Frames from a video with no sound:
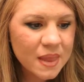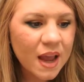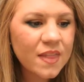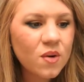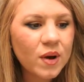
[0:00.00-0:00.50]

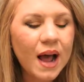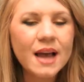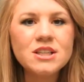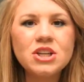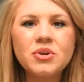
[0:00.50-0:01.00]
And then what
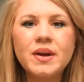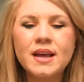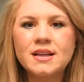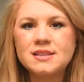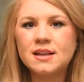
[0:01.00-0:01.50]
I do
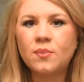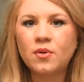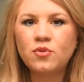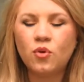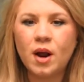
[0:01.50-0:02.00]
is,
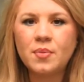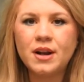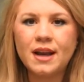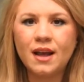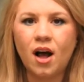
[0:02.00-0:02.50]
before I put
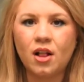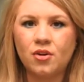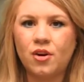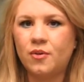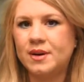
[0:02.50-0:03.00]
any
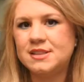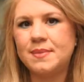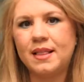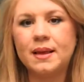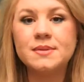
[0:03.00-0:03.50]
color on the rest of
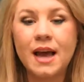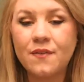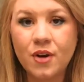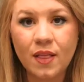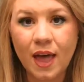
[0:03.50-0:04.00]
my lips,
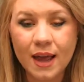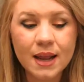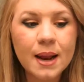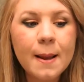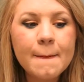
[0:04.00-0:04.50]
after I line
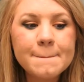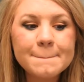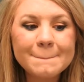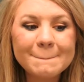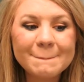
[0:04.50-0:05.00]
it,
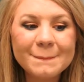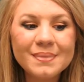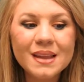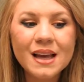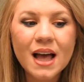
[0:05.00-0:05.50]

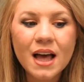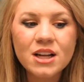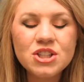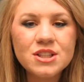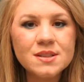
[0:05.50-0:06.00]
I kind
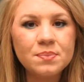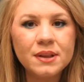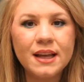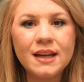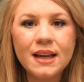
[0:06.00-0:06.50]
of just
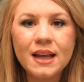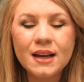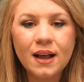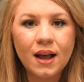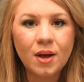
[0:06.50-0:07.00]
blend
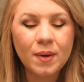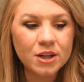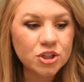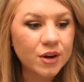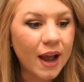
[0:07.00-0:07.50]
it. I
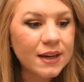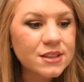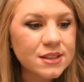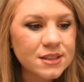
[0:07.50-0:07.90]
try to